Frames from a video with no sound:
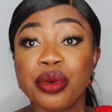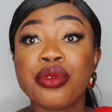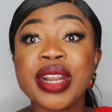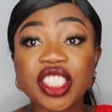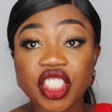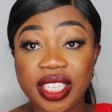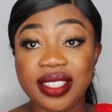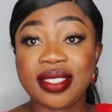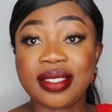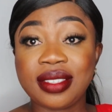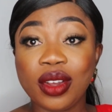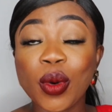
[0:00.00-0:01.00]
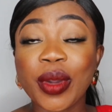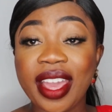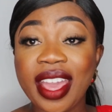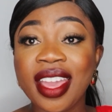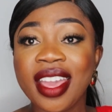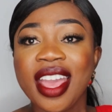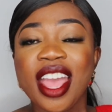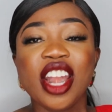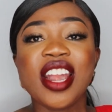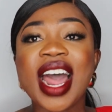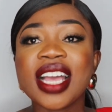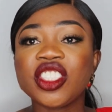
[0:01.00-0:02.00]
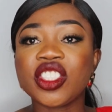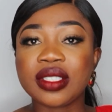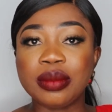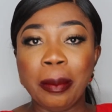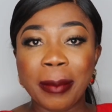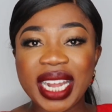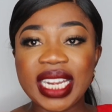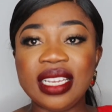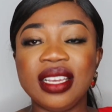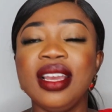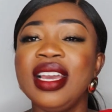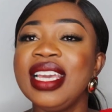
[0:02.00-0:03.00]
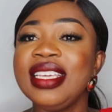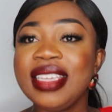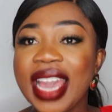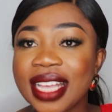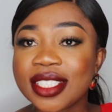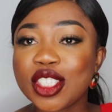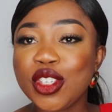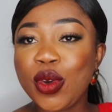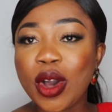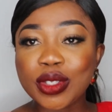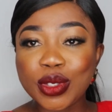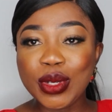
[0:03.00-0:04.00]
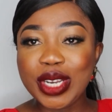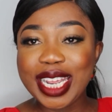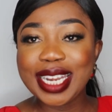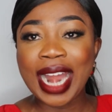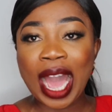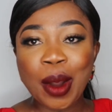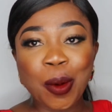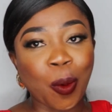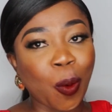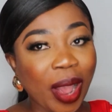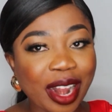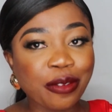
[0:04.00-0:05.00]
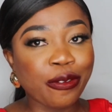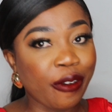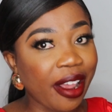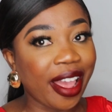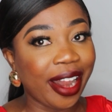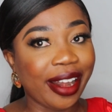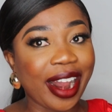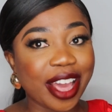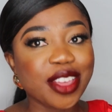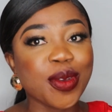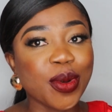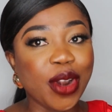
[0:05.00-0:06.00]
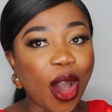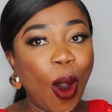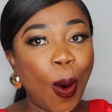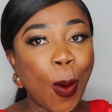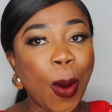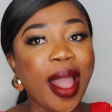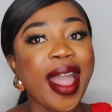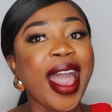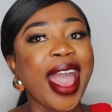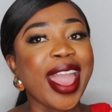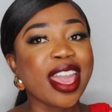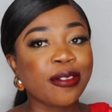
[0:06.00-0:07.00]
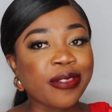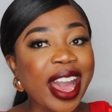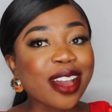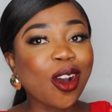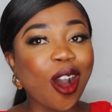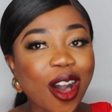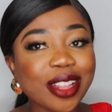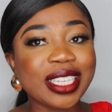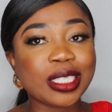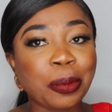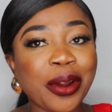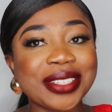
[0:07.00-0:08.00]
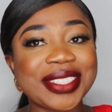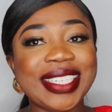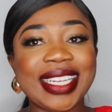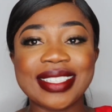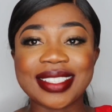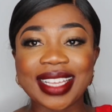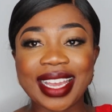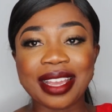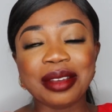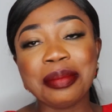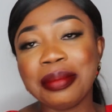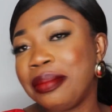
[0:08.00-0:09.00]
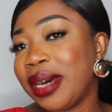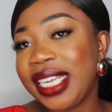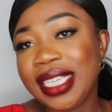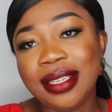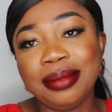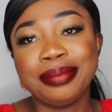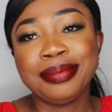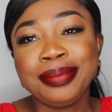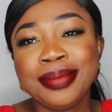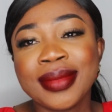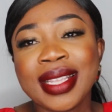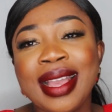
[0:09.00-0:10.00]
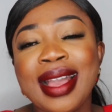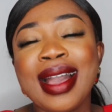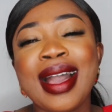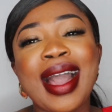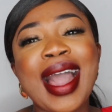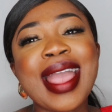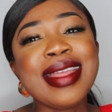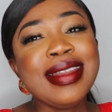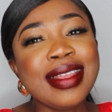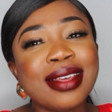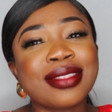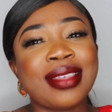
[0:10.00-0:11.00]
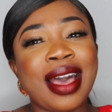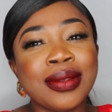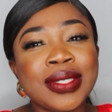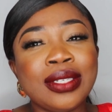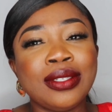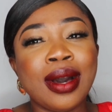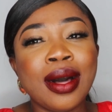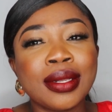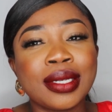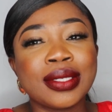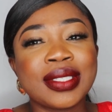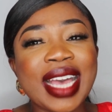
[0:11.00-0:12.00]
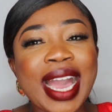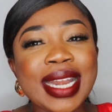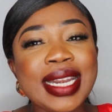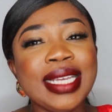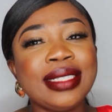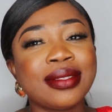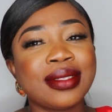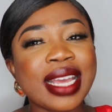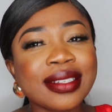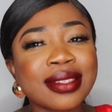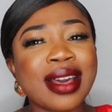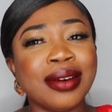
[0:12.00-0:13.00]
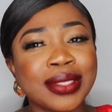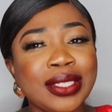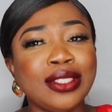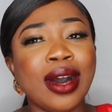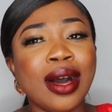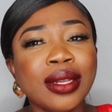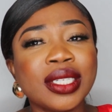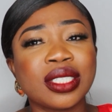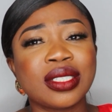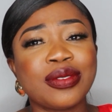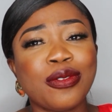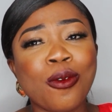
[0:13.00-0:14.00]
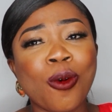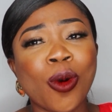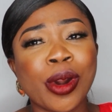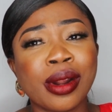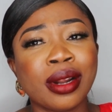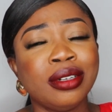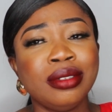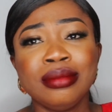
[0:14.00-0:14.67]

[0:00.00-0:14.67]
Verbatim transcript: riches okay not just money yes you also need that one friend that you know if i call this person and say buddy I need a thousand dollars. I need ten thousand dollars for